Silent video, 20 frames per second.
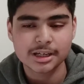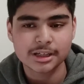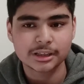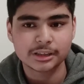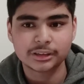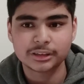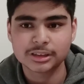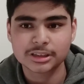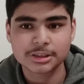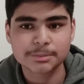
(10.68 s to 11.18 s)

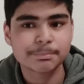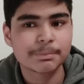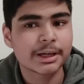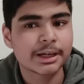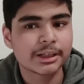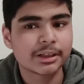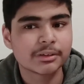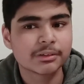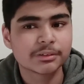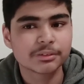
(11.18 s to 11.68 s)
in the
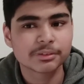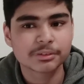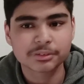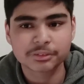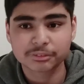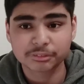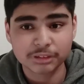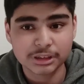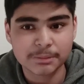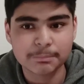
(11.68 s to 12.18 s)
span of
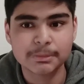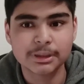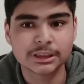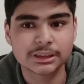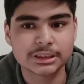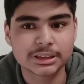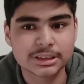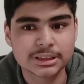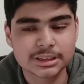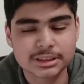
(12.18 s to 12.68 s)
3
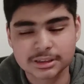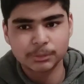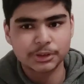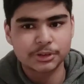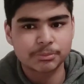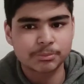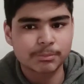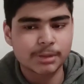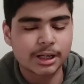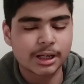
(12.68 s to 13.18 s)
months,
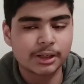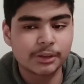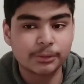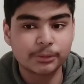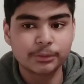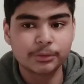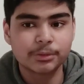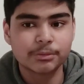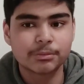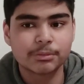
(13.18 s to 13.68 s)
which I
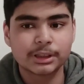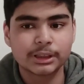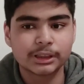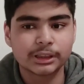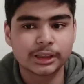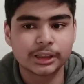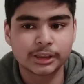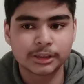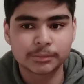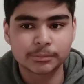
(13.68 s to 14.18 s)
don't know if I
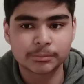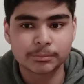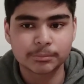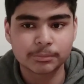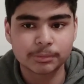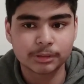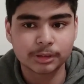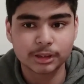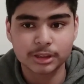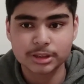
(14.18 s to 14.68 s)
like
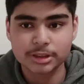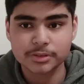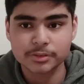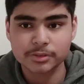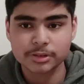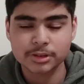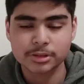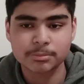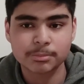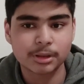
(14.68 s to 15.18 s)
lots of
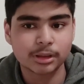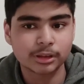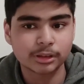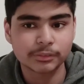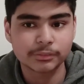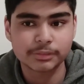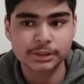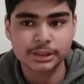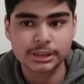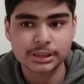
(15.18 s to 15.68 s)
small
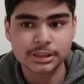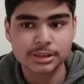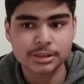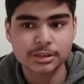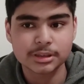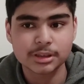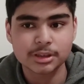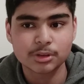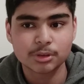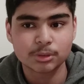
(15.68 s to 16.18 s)

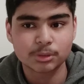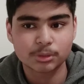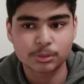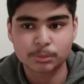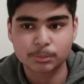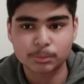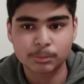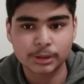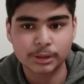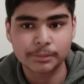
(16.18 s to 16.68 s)
events or
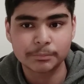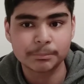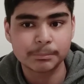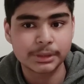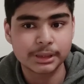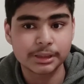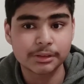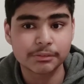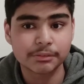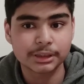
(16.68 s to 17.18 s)
one
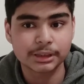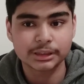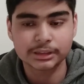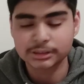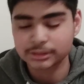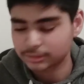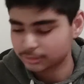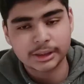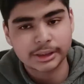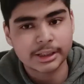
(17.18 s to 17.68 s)
big
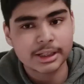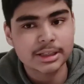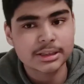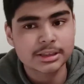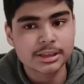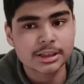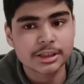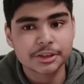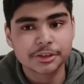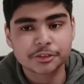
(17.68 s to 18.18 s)
event. I
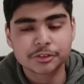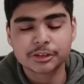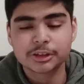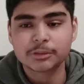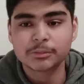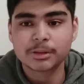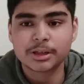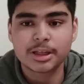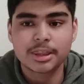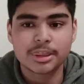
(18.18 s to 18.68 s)
guess I agree
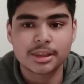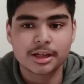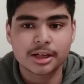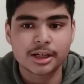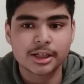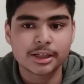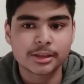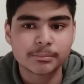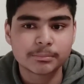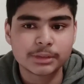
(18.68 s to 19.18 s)
with
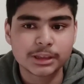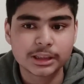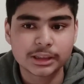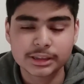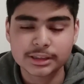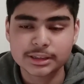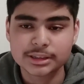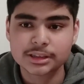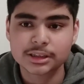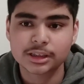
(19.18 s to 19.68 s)
iUpdate
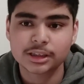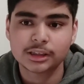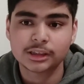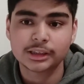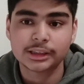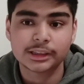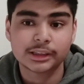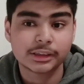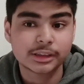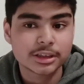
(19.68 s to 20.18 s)
in saying
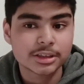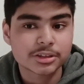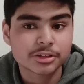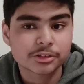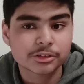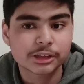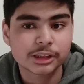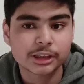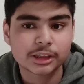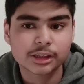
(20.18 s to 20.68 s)
that it does
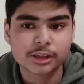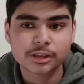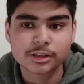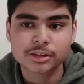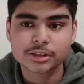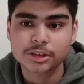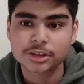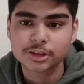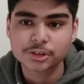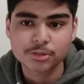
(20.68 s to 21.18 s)
create
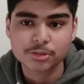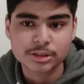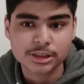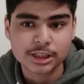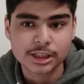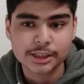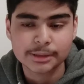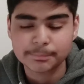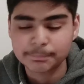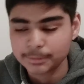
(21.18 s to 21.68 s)
continuous
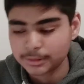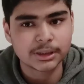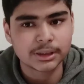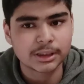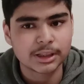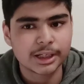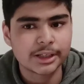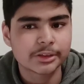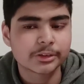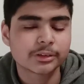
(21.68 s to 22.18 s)
hype,
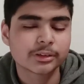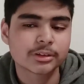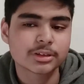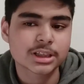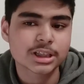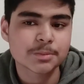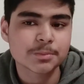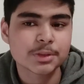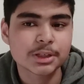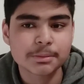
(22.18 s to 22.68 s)
but I don't know,
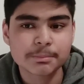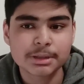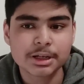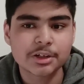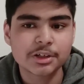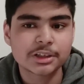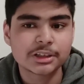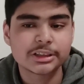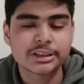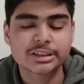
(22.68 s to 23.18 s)
something
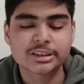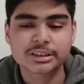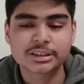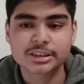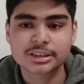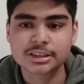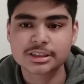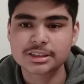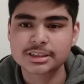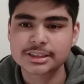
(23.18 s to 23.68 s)
about it just
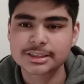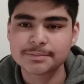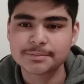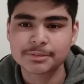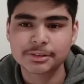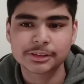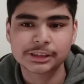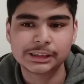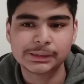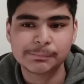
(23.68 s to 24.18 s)
doesn't seem
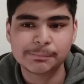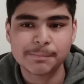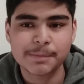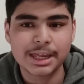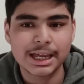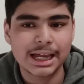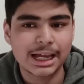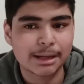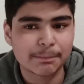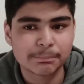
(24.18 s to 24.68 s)
very
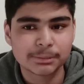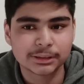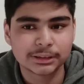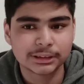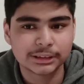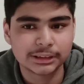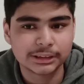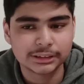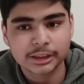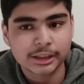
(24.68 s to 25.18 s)

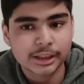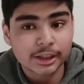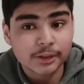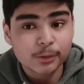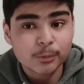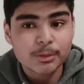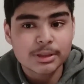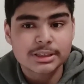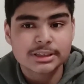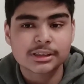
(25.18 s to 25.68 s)
Apple-y. Like, I
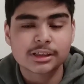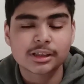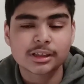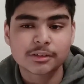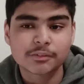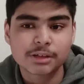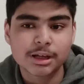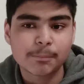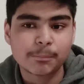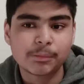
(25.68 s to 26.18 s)
always
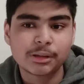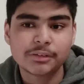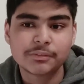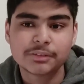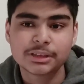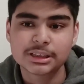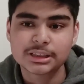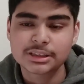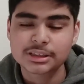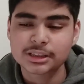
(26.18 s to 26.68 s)
thought of Apple
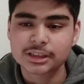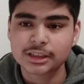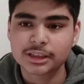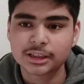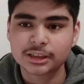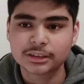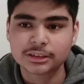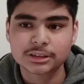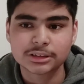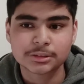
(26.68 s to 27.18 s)
events
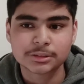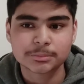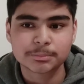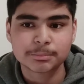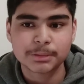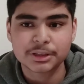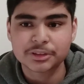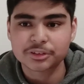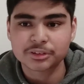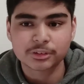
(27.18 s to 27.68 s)
as
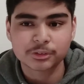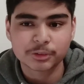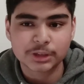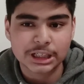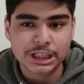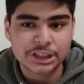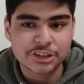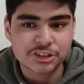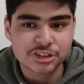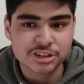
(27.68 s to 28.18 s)
special
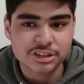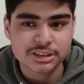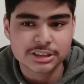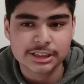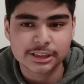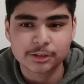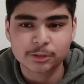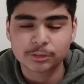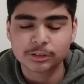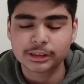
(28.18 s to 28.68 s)
occasions
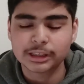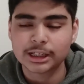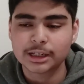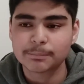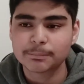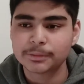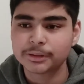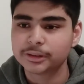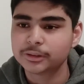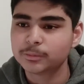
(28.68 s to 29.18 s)
that only
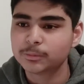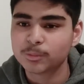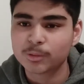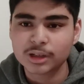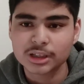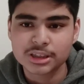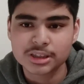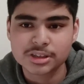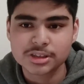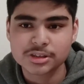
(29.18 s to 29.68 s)
happened
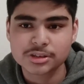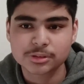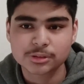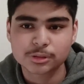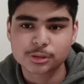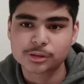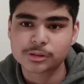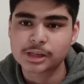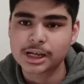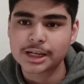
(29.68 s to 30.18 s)
once
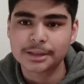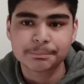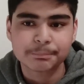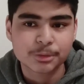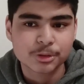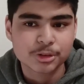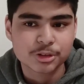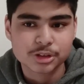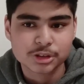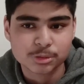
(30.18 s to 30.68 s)
or at
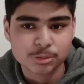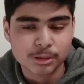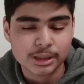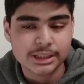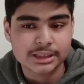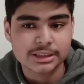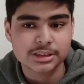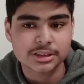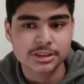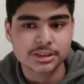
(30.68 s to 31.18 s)
most
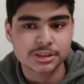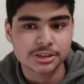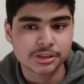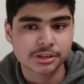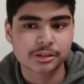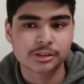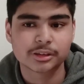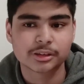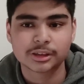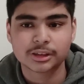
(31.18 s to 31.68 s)
twice a
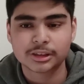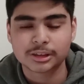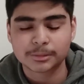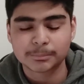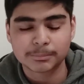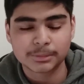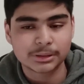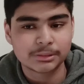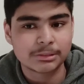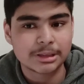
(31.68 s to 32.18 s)
year.
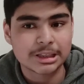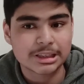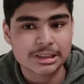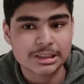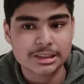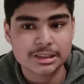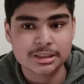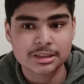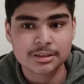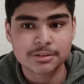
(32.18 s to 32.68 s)
But this
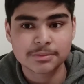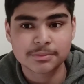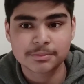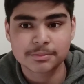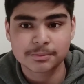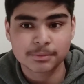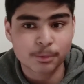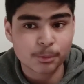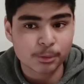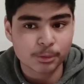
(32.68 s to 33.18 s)
is the
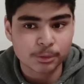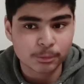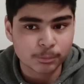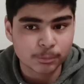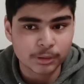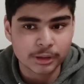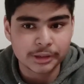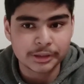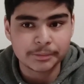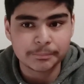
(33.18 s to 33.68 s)
4th
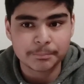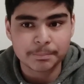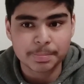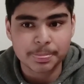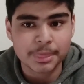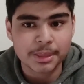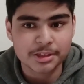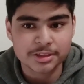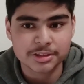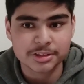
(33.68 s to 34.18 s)
one
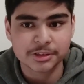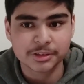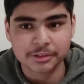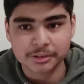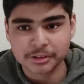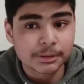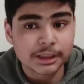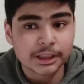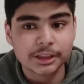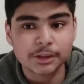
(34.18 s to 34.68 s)
this year.
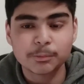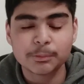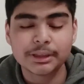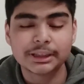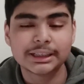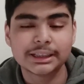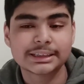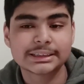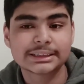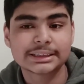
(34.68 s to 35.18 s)
But anyway,
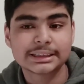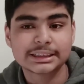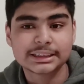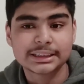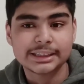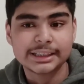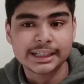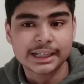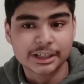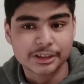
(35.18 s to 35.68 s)
let's get
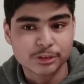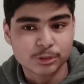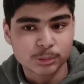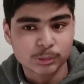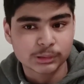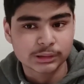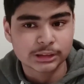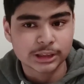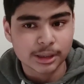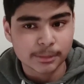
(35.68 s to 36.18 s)
to the
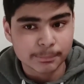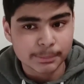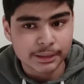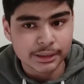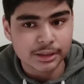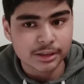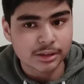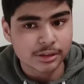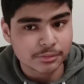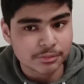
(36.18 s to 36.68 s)
actual
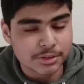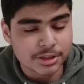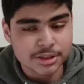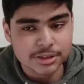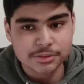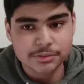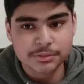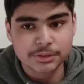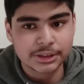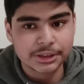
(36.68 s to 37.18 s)
topic of
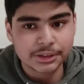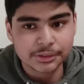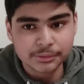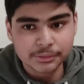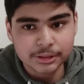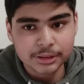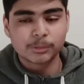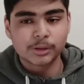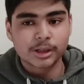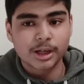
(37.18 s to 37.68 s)
this
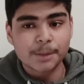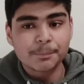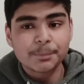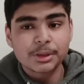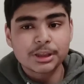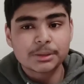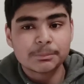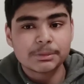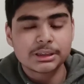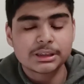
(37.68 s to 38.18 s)
video, where I'm
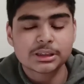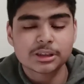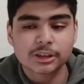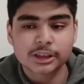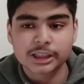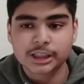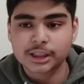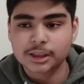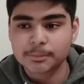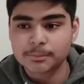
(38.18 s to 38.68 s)
going to be
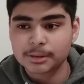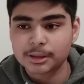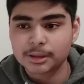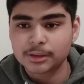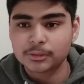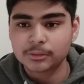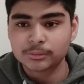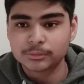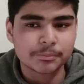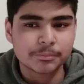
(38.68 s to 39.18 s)
talking about